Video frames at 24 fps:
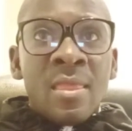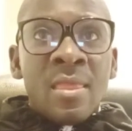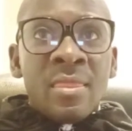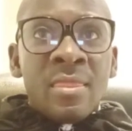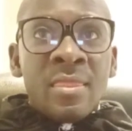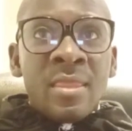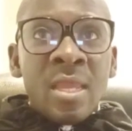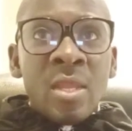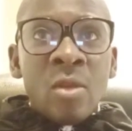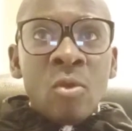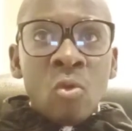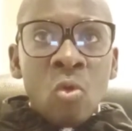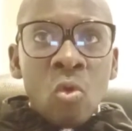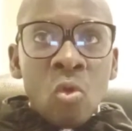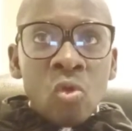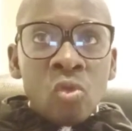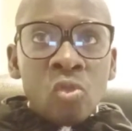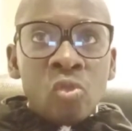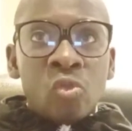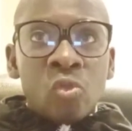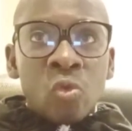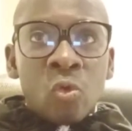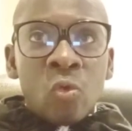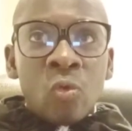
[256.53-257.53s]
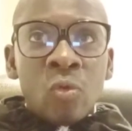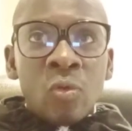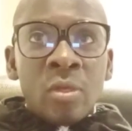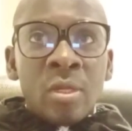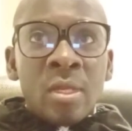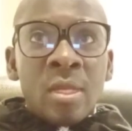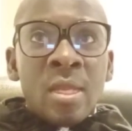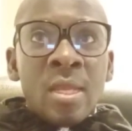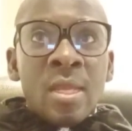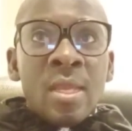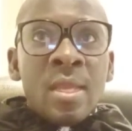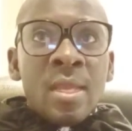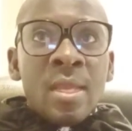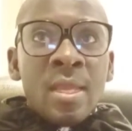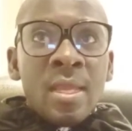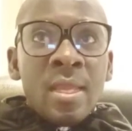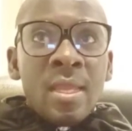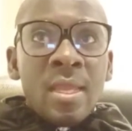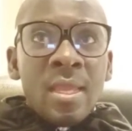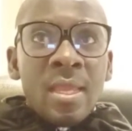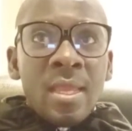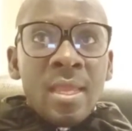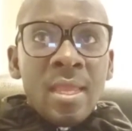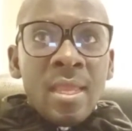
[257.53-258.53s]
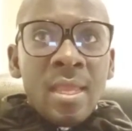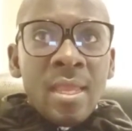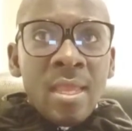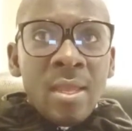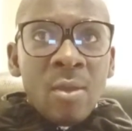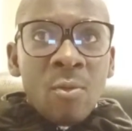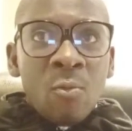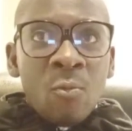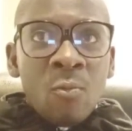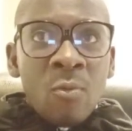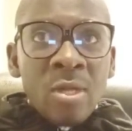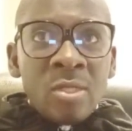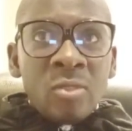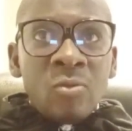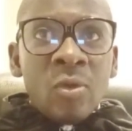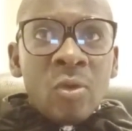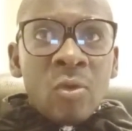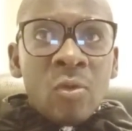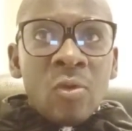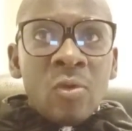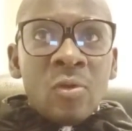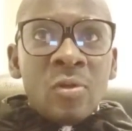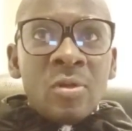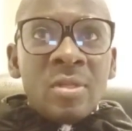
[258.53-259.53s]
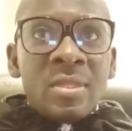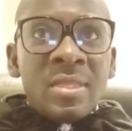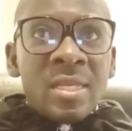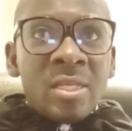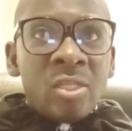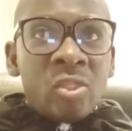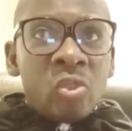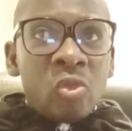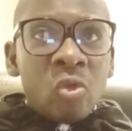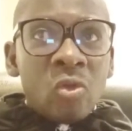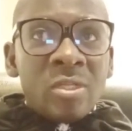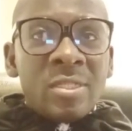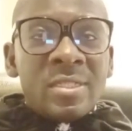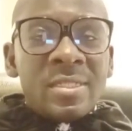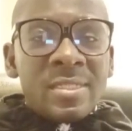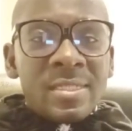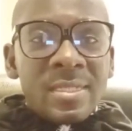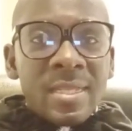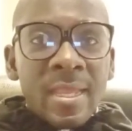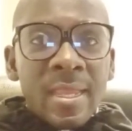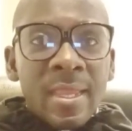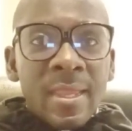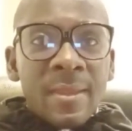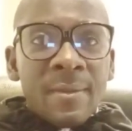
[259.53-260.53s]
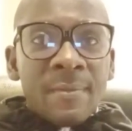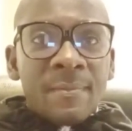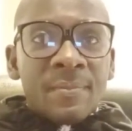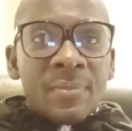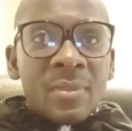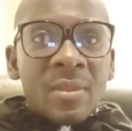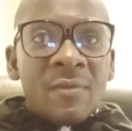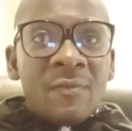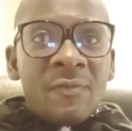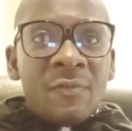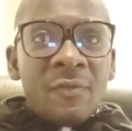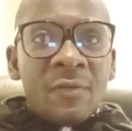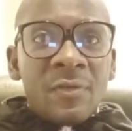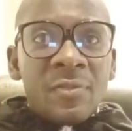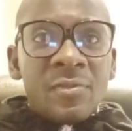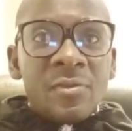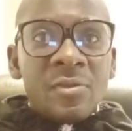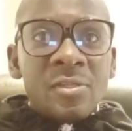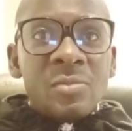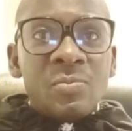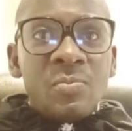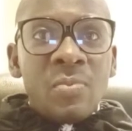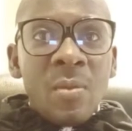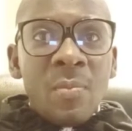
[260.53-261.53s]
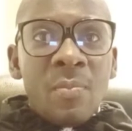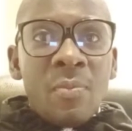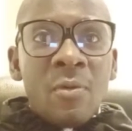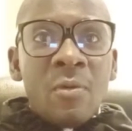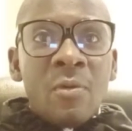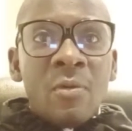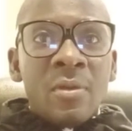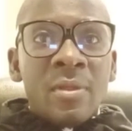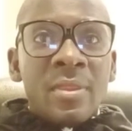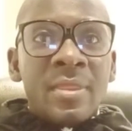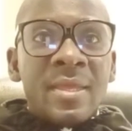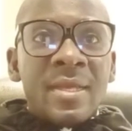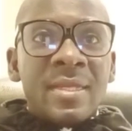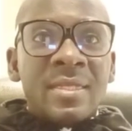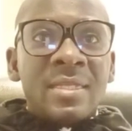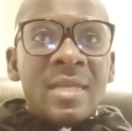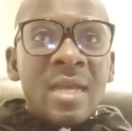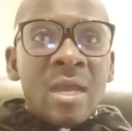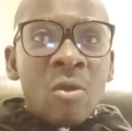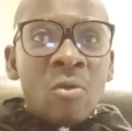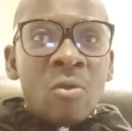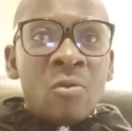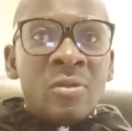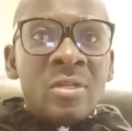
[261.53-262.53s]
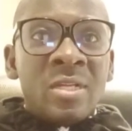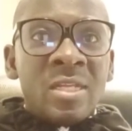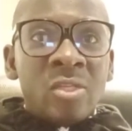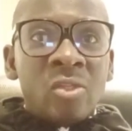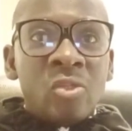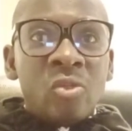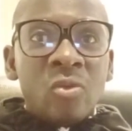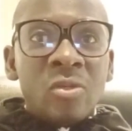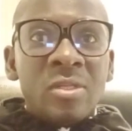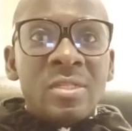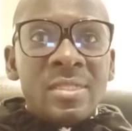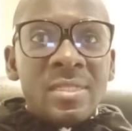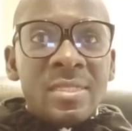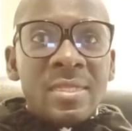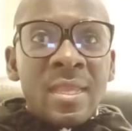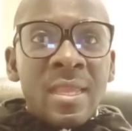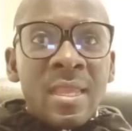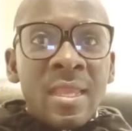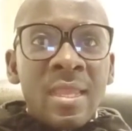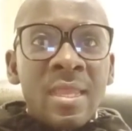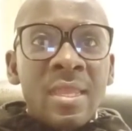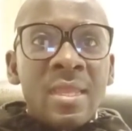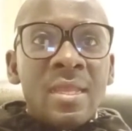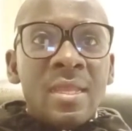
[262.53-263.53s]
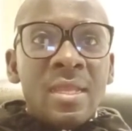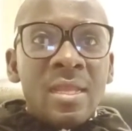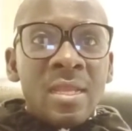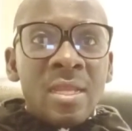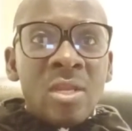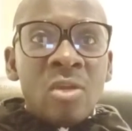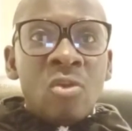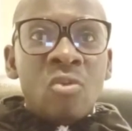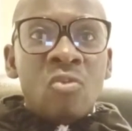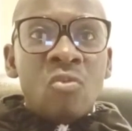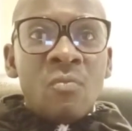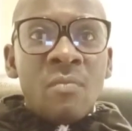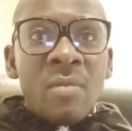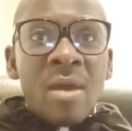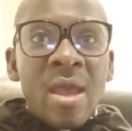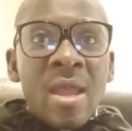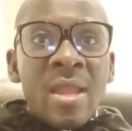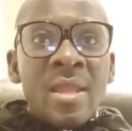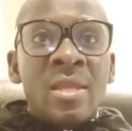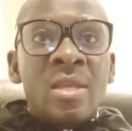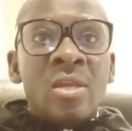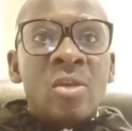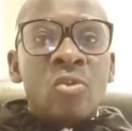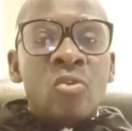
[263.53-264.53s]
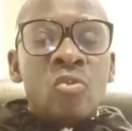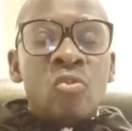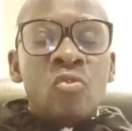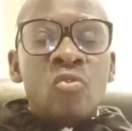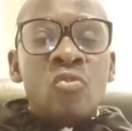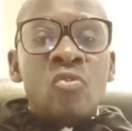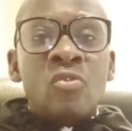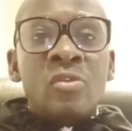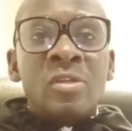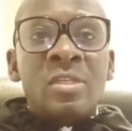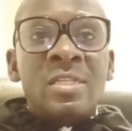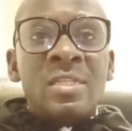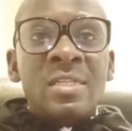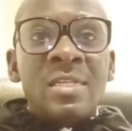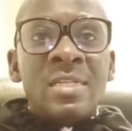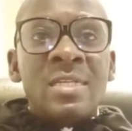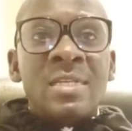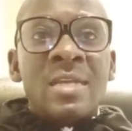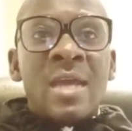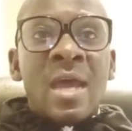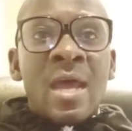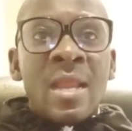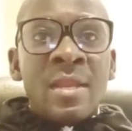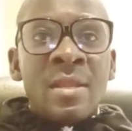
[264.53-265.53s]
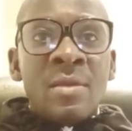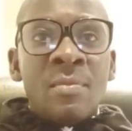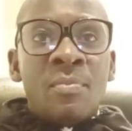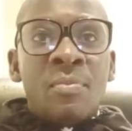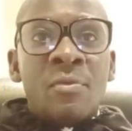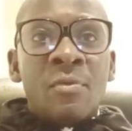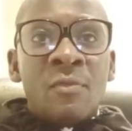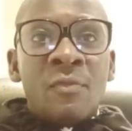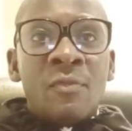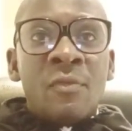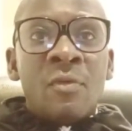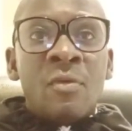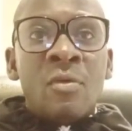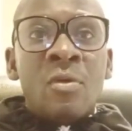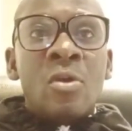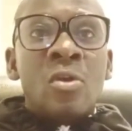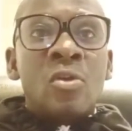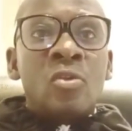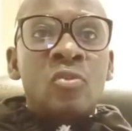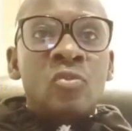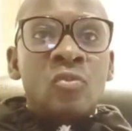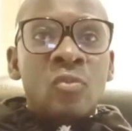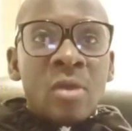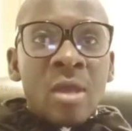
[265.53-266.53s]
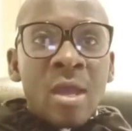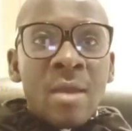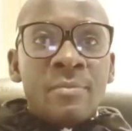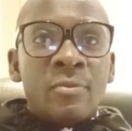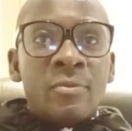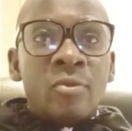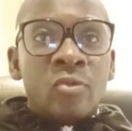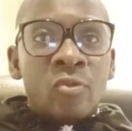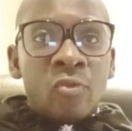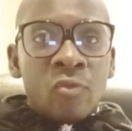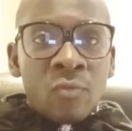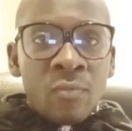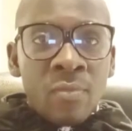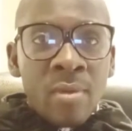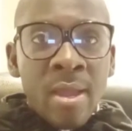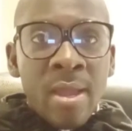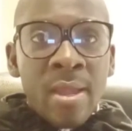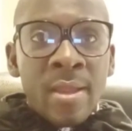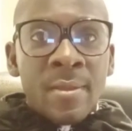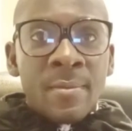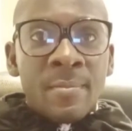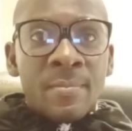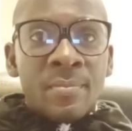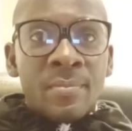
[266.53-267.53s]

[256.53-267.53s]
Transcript: Then also, what we call the short stay, for those people that are on a short stay in Dubai, do not need an approval to come to Dubai.